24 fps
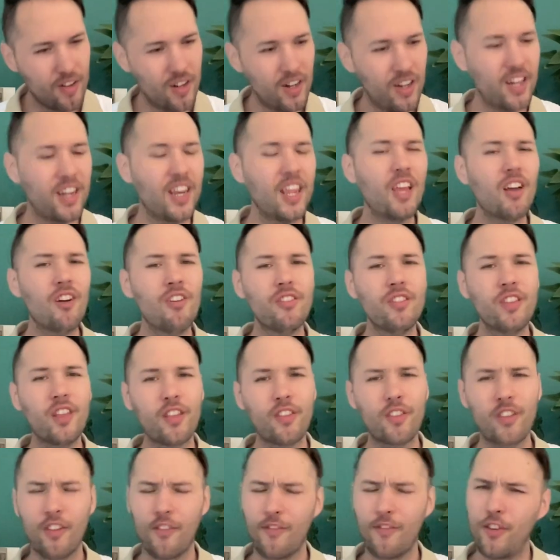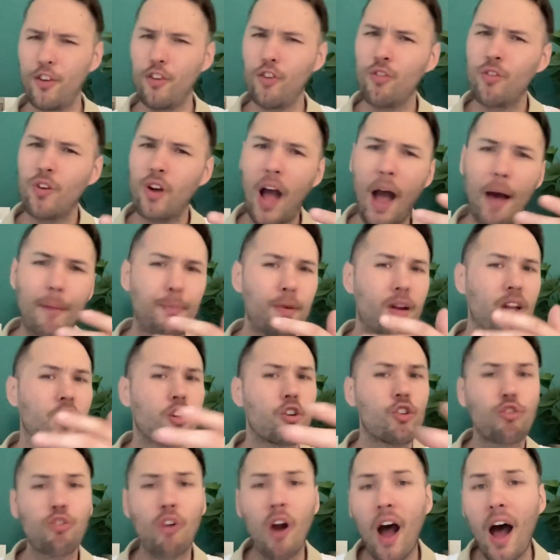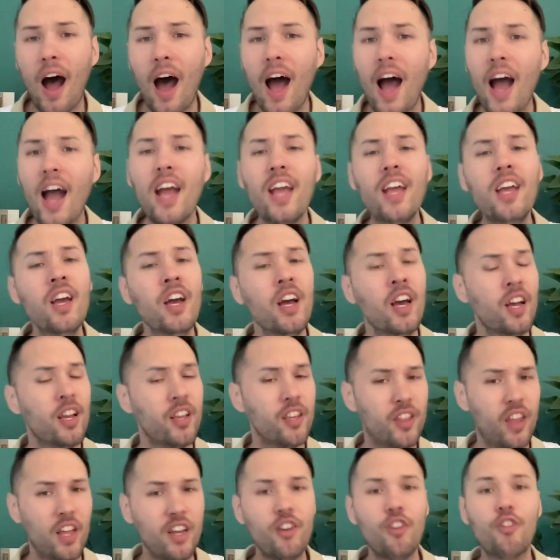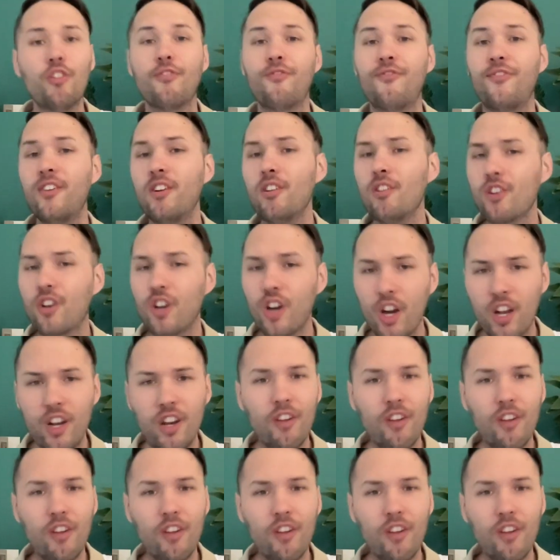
kneel on this, if you happen to cry, then you'll feel good.